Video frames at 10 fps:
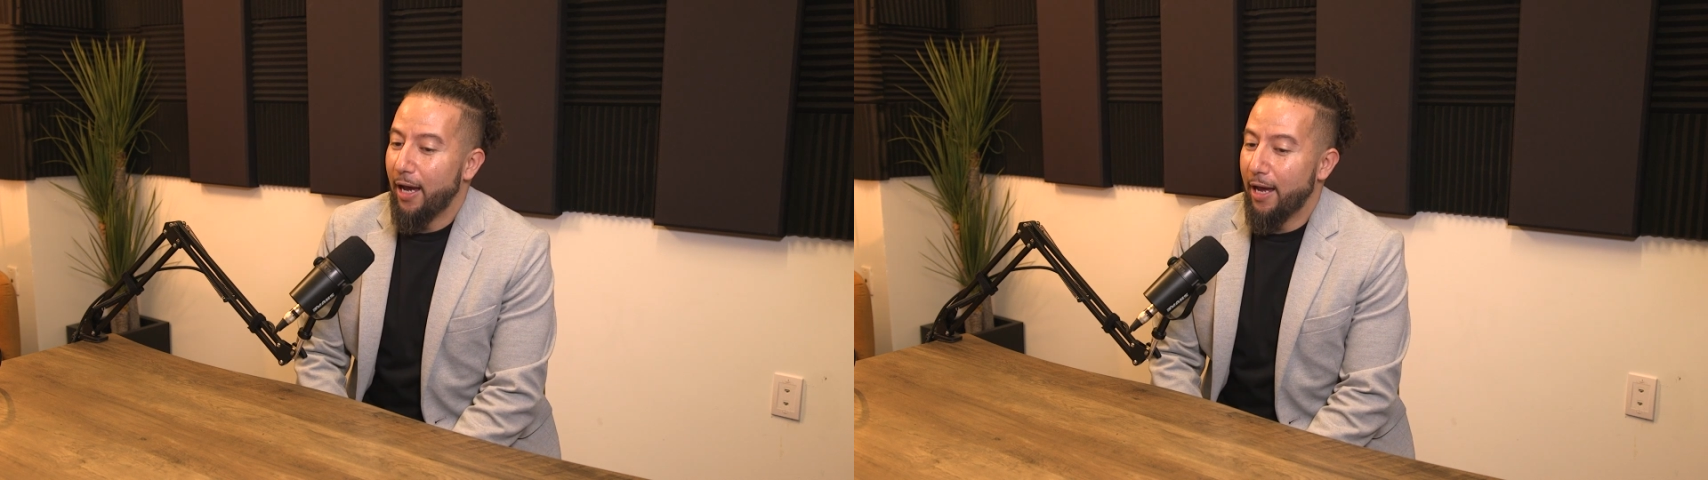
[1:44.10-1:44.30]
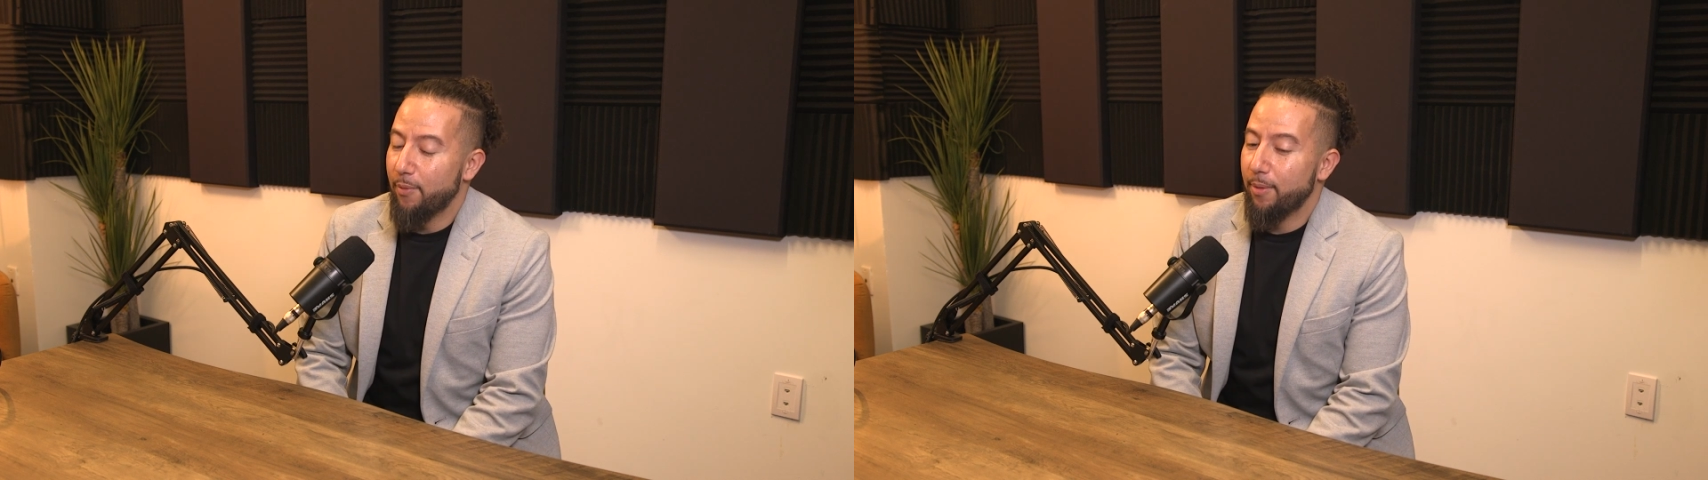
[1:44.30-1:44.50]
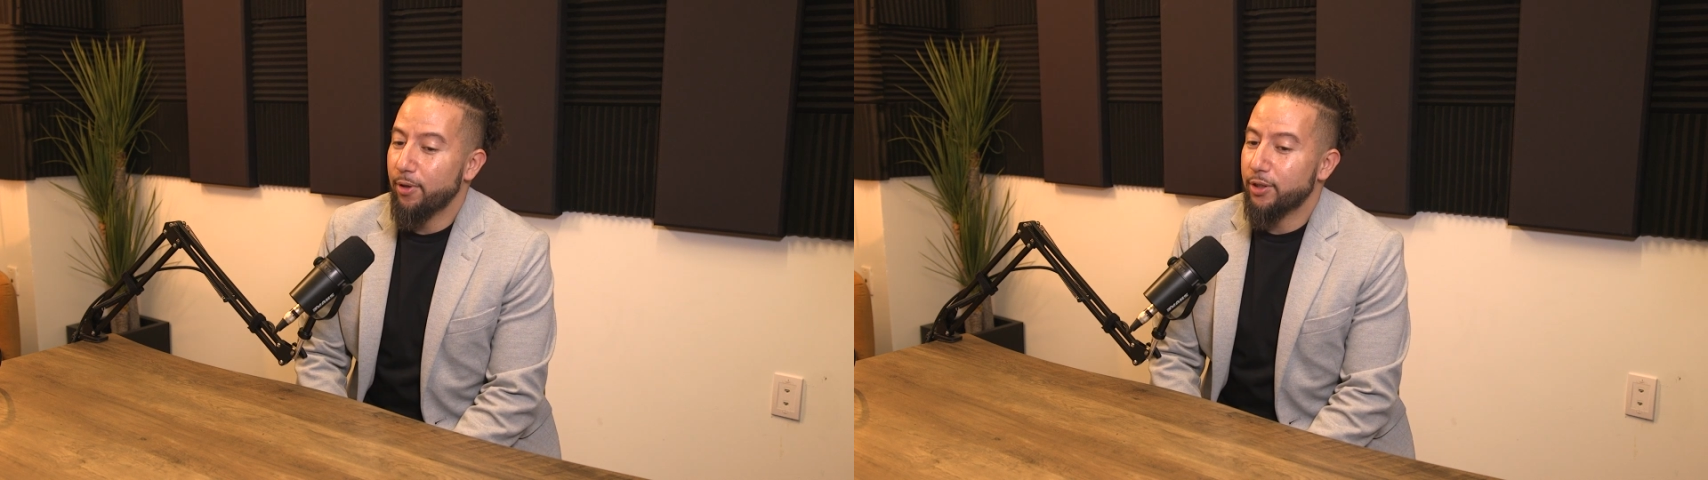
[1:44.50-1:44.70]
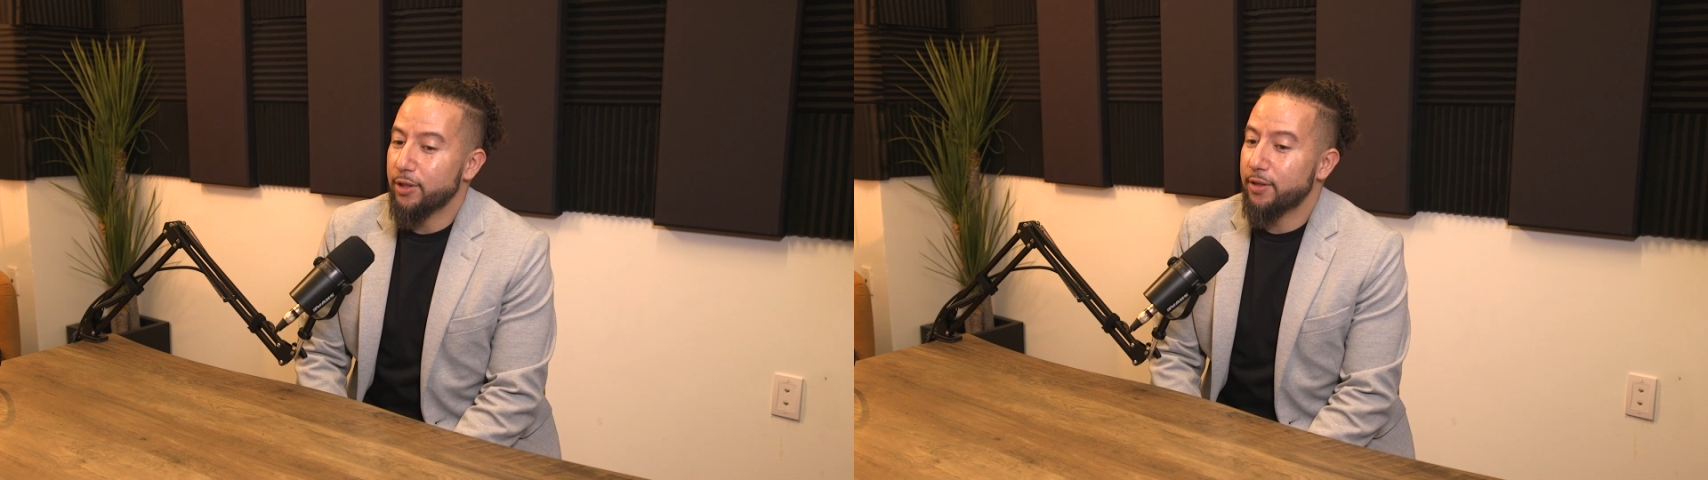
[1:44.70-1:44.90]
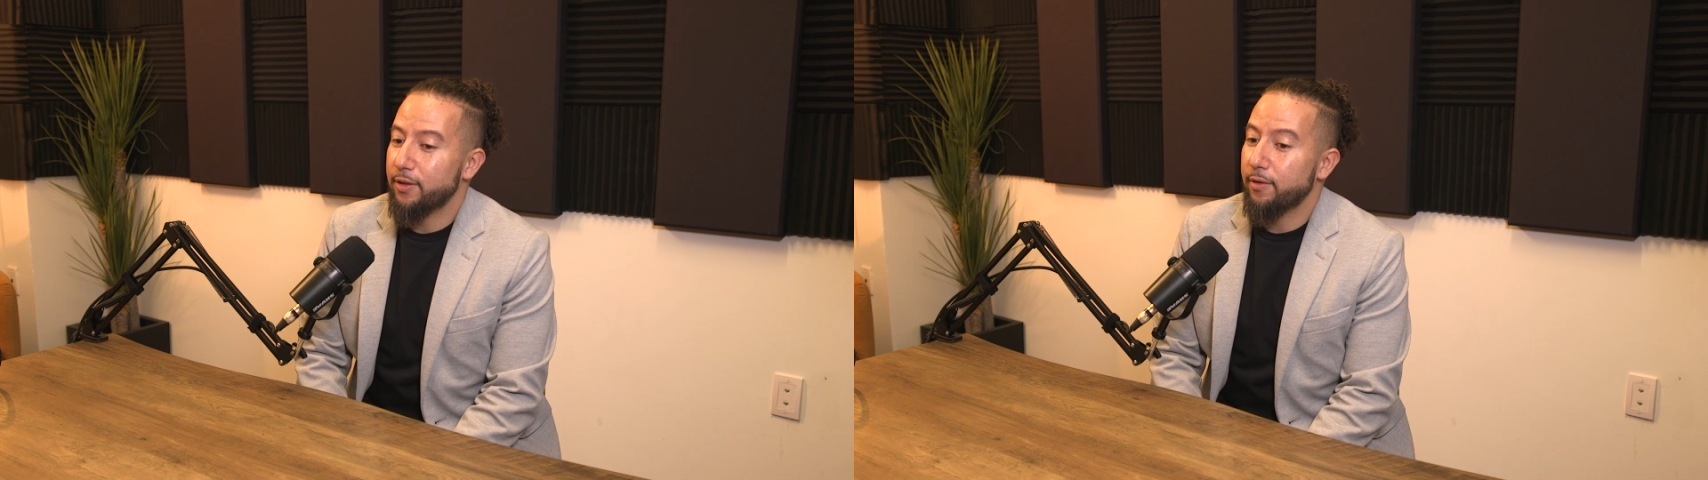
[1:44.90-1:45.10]
I remember
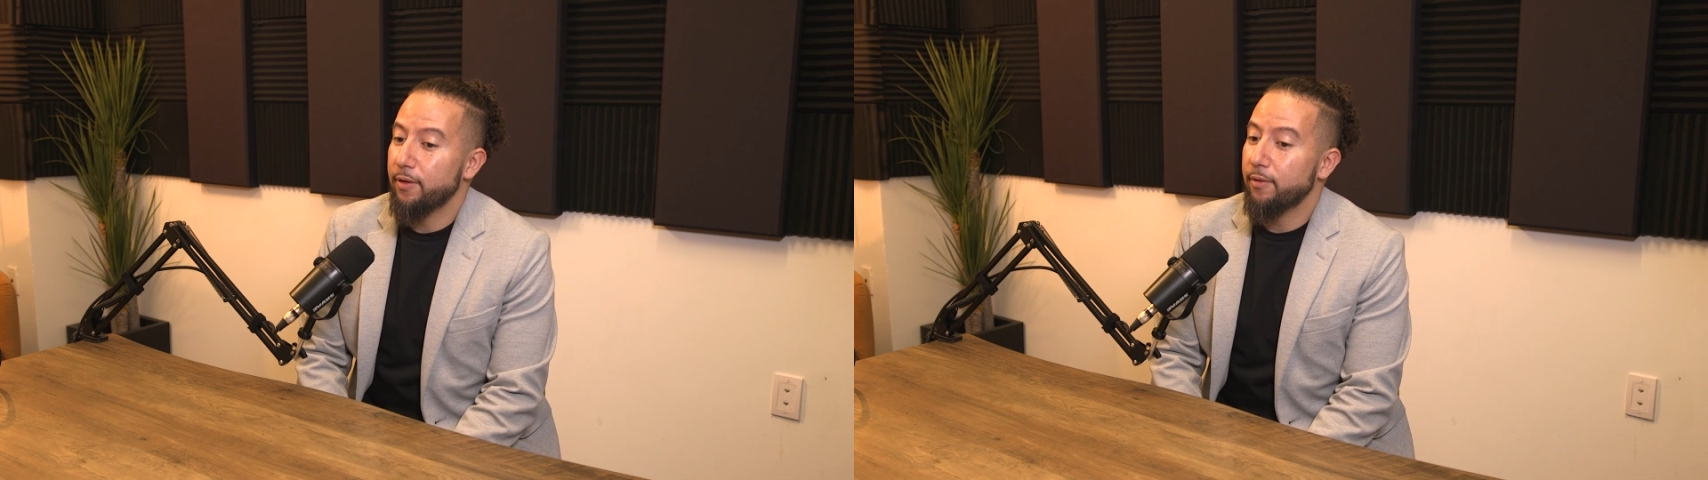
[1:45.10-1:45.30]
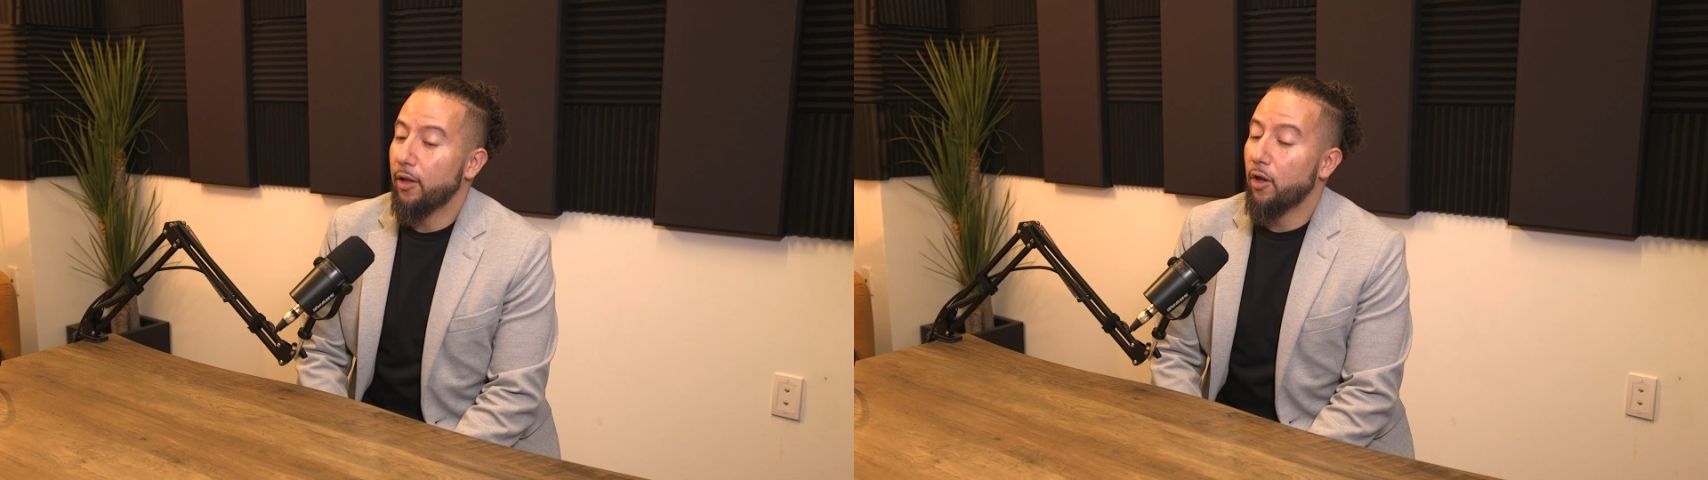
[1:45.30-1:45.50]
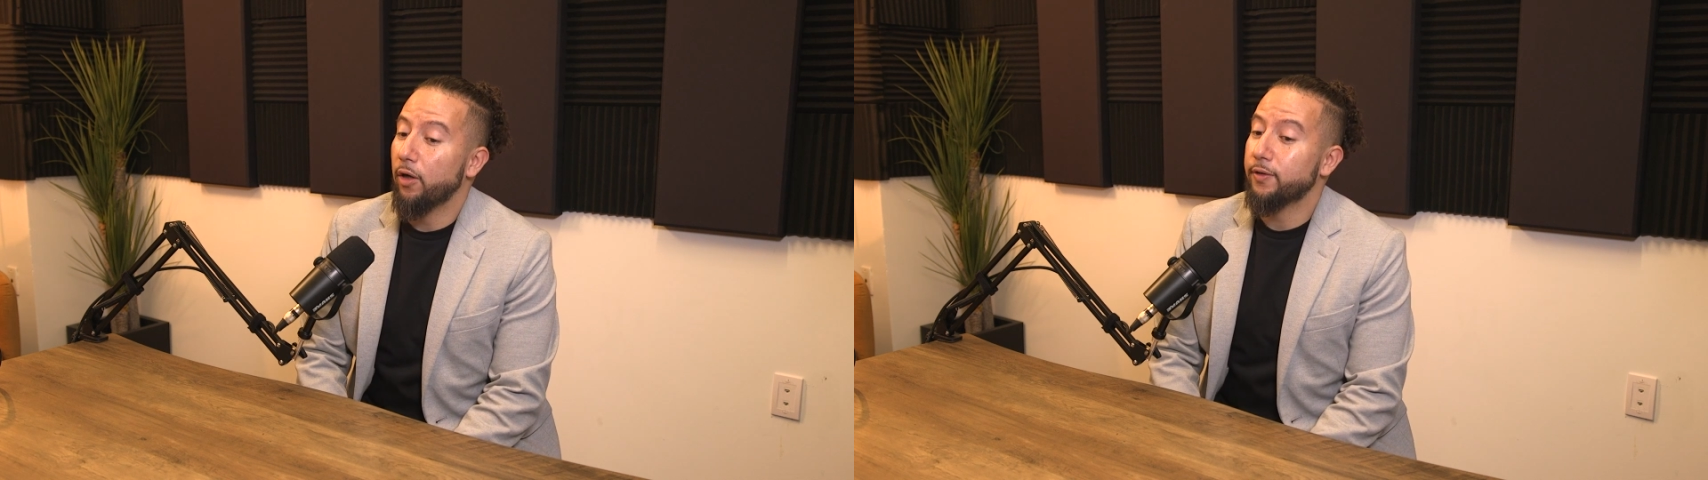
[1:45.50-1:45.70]
just a long